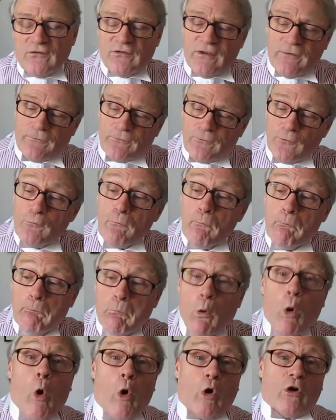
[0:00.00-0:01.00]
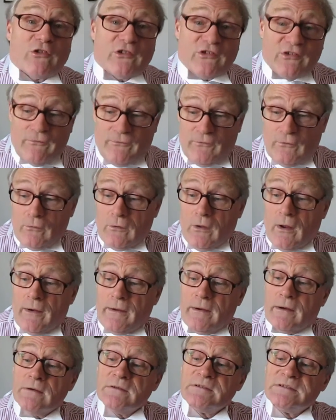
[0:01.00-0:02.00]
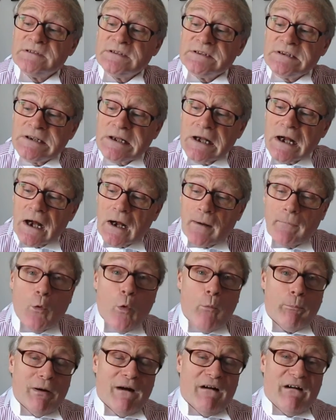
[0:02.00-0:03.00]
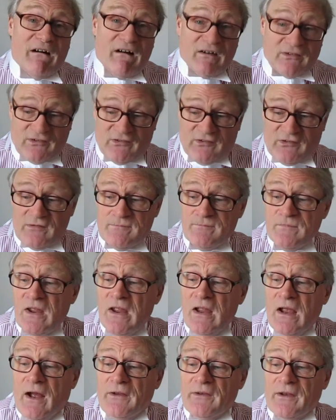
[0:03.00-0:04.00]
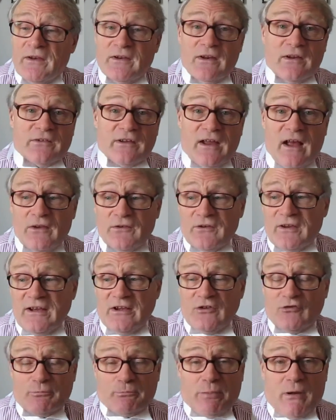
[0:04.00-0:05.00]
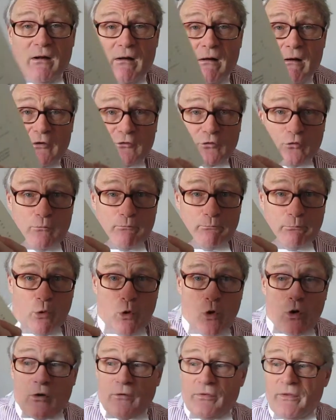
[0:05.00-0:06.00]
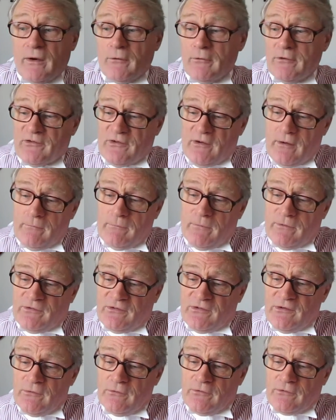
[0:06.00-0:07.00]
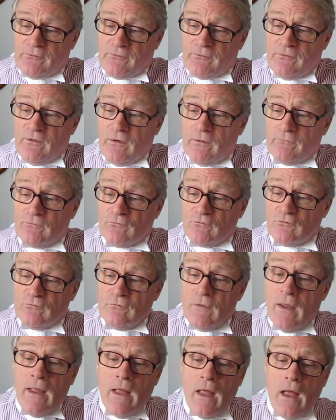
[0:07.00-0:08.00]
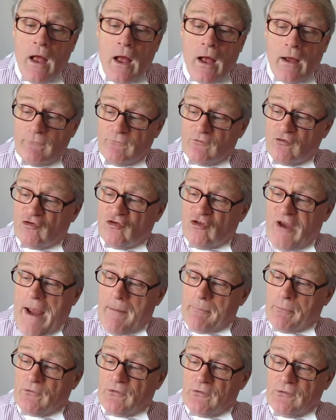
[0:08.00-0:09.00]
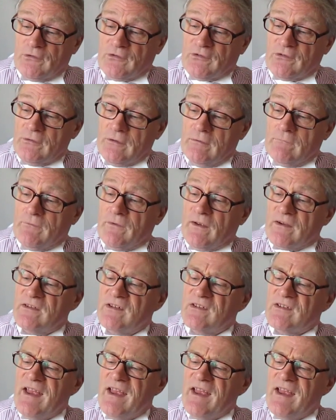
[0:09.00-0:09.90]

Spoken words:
different books, if you like, or parts. And then under each part or book, there is a series of chapters. In fact, it's